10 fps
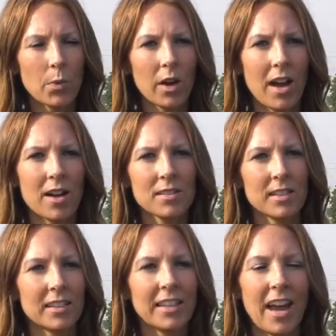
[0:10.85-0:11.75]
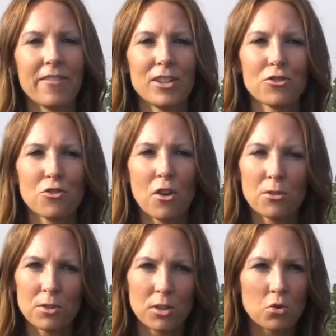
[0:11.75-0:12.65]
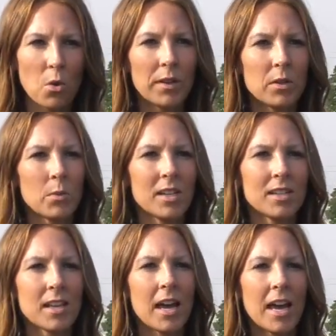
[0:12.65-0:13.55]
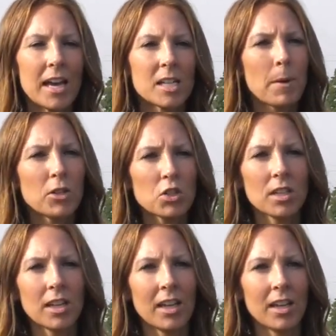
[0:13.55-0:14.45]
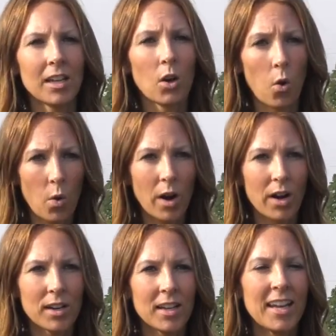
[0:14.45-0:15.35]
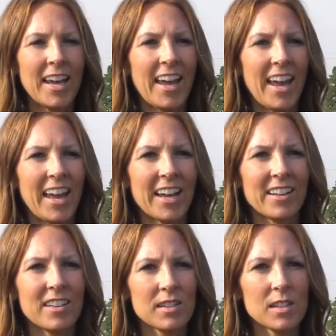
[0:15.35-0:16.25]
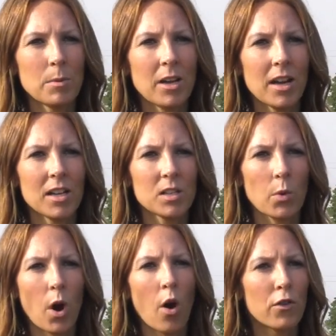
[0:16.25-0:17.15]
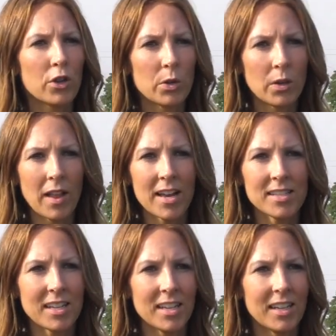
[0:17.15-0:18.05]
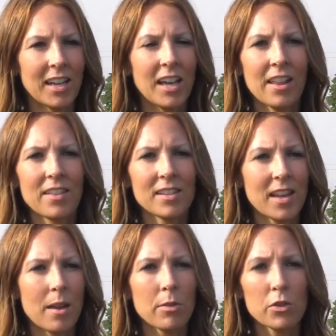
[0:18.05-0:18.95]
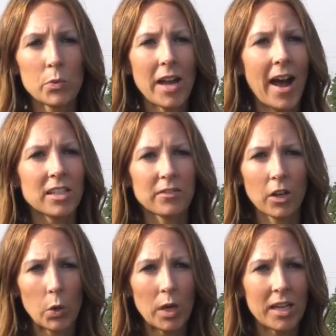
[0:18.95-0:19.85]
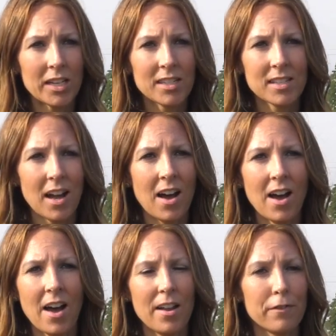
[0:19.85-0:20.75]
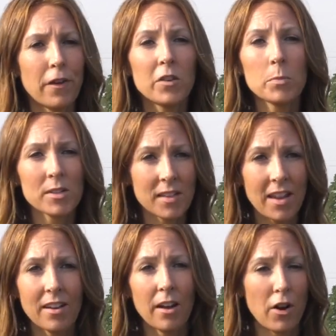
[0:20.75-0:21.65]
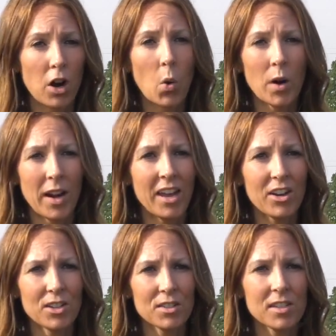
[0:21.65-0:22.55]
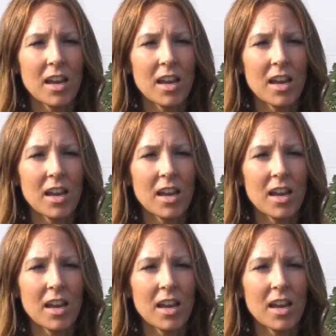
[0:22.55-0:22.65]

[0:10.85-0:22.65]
We're constantly having struggles controlling weeds, especially in corn. And this is because we're overutilizing the same three active ingredients on 50% of our corn acres.